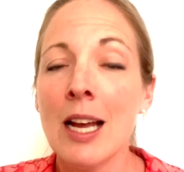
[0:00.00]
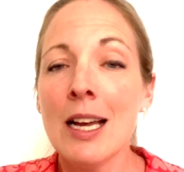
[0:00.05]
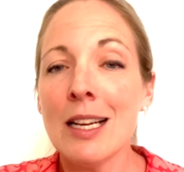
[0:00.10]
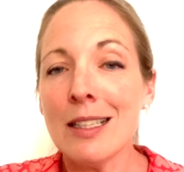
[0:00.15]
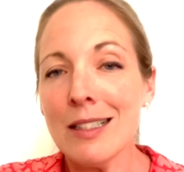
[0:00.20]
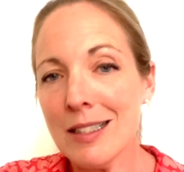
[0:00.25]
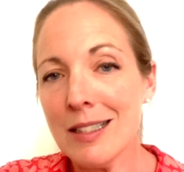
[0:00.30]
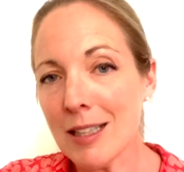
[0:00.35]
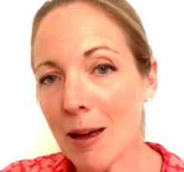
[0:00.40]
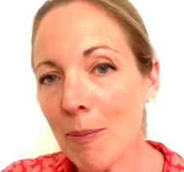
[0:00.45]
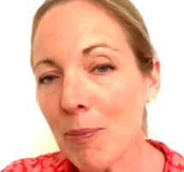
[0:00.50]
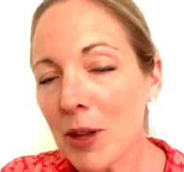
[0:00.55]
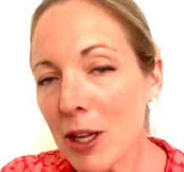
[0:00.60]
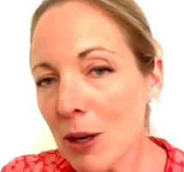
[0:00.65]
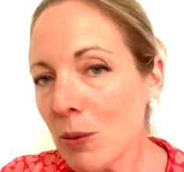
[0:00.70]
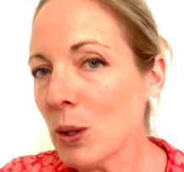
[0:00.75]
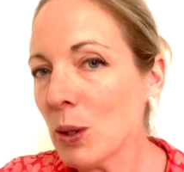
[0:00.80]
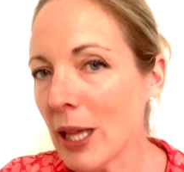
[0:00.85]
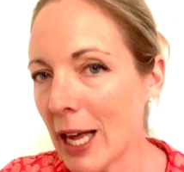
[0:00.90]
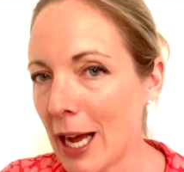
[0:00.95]
something
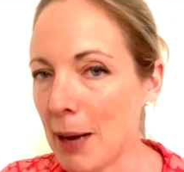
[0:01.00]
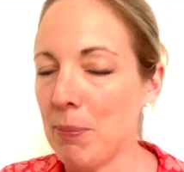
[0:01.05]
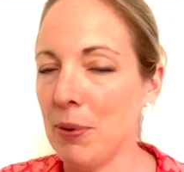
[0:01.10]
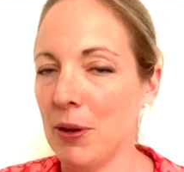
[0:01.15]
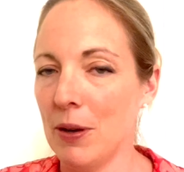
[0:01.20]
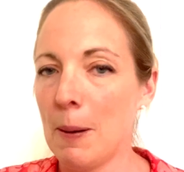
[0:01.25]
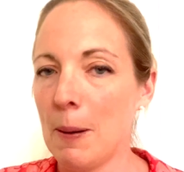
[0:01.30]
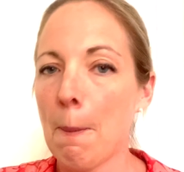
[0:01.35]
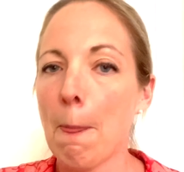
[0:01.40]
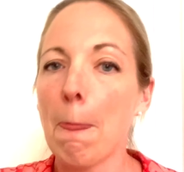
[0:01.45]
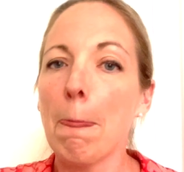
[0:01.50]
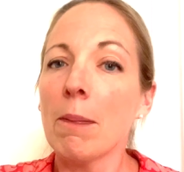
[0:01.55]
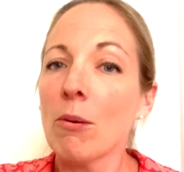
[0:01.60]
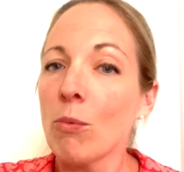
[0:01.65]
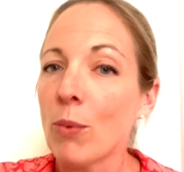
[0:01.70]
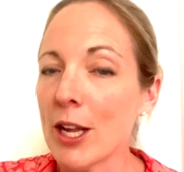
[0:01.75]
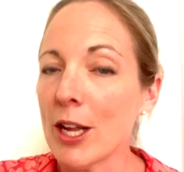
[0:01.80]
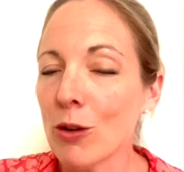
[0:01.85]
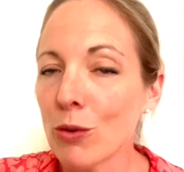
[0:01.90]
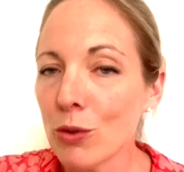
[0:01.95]
will happen
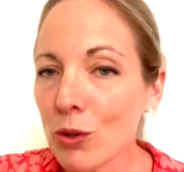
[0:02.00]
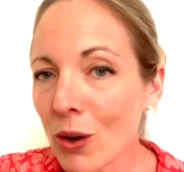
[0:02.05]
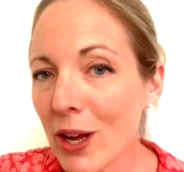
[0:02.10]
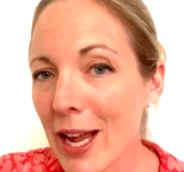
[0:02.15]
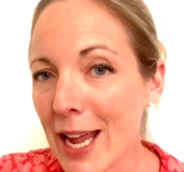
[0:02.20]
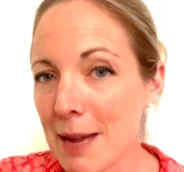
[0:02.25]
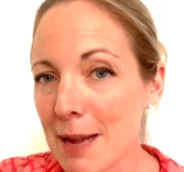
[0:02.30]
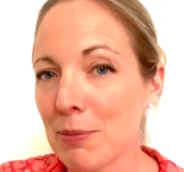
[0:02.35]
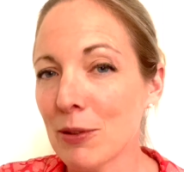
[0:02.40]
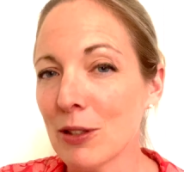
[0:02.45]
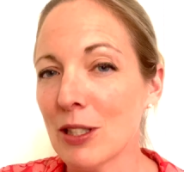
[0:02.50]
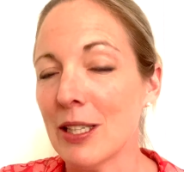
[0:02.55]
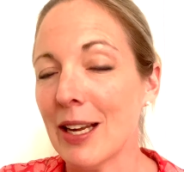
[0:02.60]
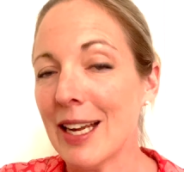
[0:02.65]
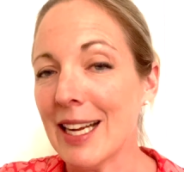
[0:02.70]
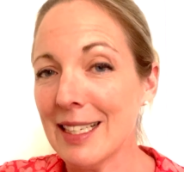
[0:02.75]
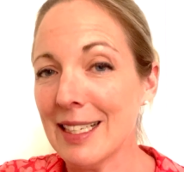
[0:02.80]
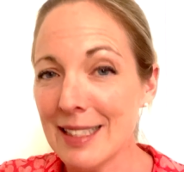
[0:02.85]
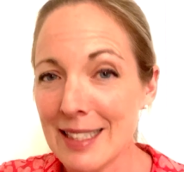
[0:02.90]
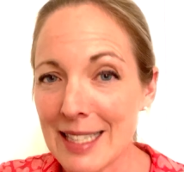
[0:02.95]
where you're not able to
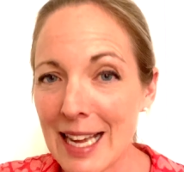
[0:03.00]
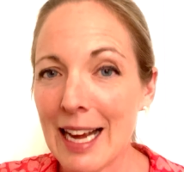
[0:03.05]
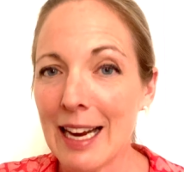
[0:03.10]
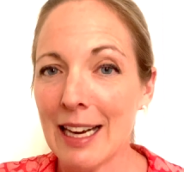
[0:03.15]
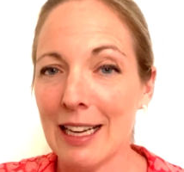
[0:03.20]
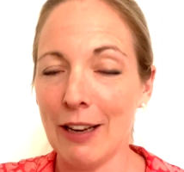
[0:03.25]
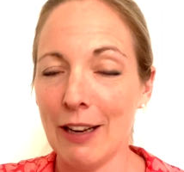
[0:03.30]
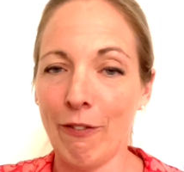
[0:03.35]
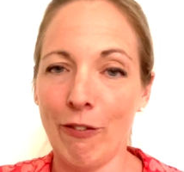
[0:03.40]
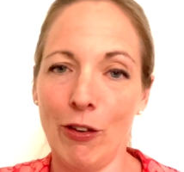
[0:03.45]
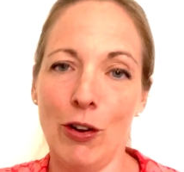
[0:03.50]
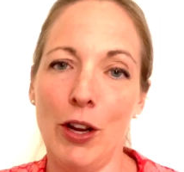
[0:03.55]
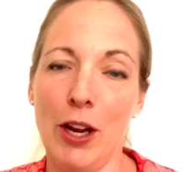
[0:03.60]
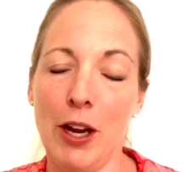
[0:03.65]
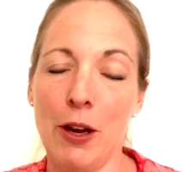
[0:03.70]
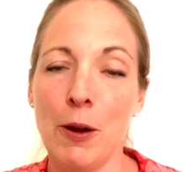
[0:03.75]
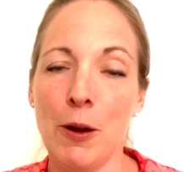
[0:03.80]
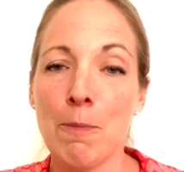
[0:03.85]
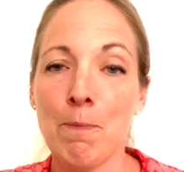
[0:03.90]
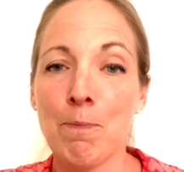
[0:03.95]
exactly
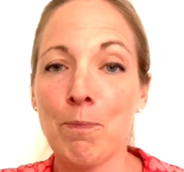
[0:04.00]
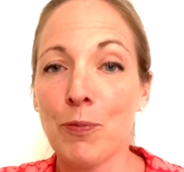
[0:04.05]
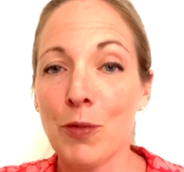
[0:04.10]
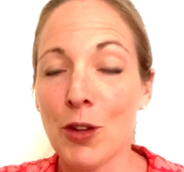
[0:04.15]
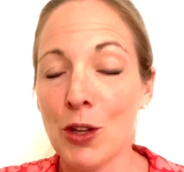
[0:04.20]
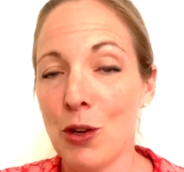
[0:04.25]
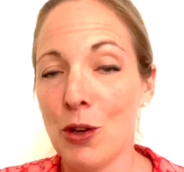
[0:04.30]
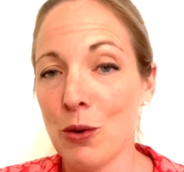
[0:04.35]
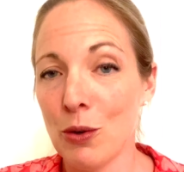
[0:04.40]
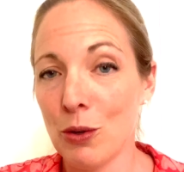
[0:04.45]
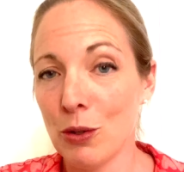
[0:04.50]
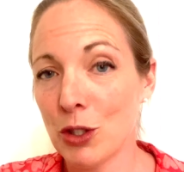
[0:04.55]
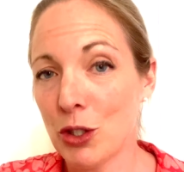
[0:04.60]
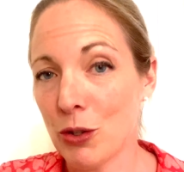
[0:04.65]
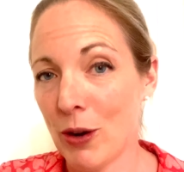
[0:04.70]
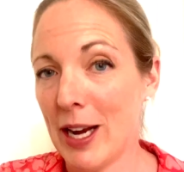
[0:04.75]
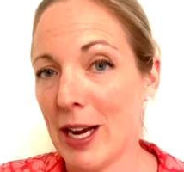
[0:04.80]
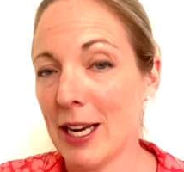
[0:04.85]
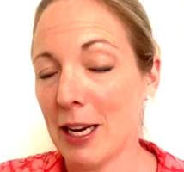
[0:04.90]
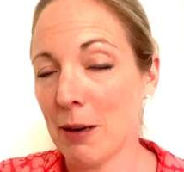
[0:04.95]
follow your
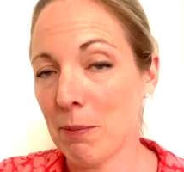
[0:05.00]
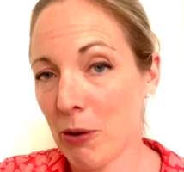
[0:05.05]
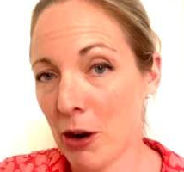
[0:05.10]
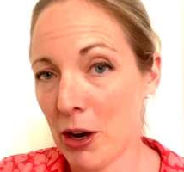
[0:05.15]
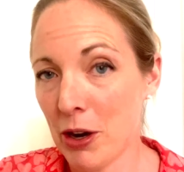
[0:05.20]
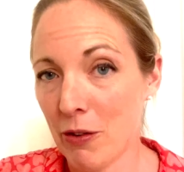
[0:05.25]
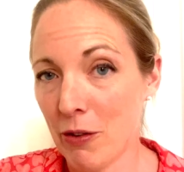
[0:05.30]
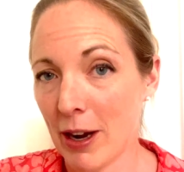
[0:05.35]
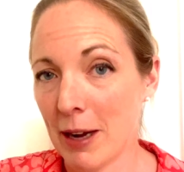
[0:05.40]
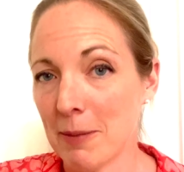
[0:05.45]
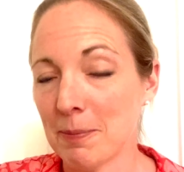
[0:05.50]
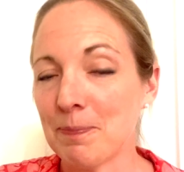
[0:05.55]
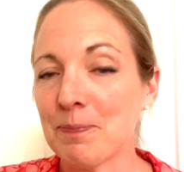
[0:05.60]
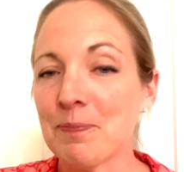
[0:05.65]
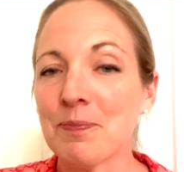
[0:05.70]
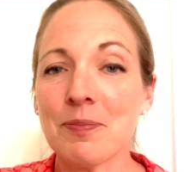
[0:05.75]
training program.